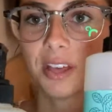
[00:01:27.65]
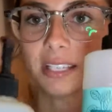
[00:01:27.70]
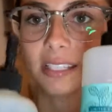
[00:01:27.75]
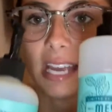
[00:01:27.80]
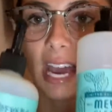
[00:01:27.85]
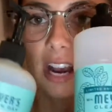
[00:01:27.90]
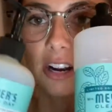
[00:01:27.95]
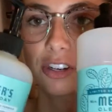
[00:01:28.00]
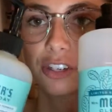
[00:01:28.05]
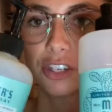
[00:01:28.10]

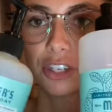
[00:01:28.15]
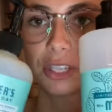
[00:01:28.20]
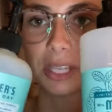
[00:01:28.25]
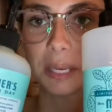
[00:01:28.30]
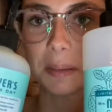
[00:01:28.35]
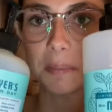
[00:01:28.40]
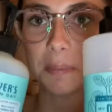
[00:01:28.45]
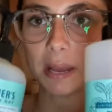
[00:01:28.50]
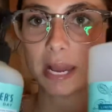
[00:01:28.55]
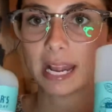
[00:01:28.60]
That's
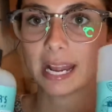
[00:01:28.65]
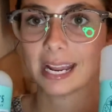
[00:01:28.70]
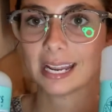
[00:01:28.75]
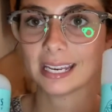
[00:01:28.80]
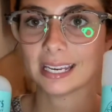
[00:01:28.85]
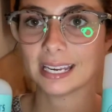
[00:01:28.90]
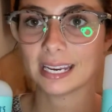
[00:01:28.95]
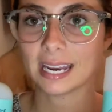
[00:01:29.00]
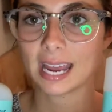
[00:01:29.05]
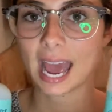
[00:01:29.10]
actually
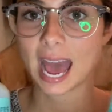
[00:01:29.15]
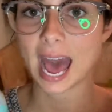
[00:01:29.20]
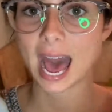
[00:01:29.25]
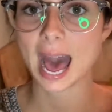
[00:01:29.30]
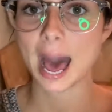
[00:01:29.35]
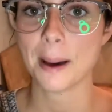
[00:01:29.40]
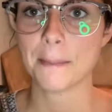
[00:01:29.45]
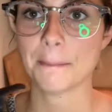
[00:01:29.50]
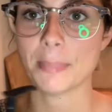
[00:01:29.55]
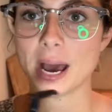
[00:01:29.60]
been
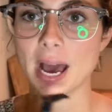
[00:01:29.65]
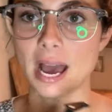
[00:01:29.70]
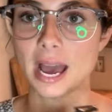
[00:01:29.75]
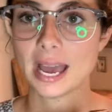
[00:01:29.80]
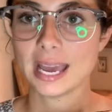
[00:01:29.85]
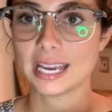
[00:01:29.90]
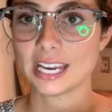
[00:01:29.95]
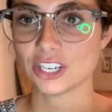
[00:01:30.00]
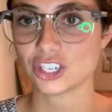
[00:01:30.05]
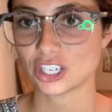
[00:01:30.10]
at
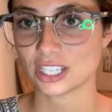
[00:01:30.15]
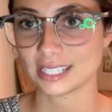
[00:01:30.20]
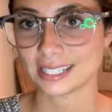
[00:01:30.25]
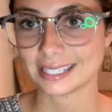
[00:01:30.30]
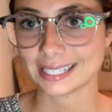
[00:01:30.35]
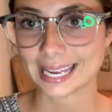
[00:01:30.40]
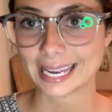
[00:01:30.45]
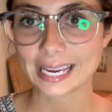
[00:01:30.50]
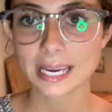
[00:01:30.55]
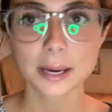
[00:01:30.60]
my kitchen
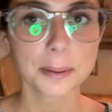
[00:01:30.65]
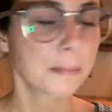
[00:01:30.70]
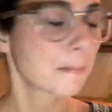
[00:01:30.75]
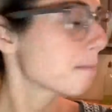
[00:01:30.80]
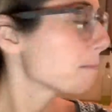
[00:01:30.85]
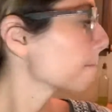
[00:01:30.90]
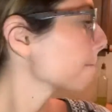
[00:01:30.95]
sink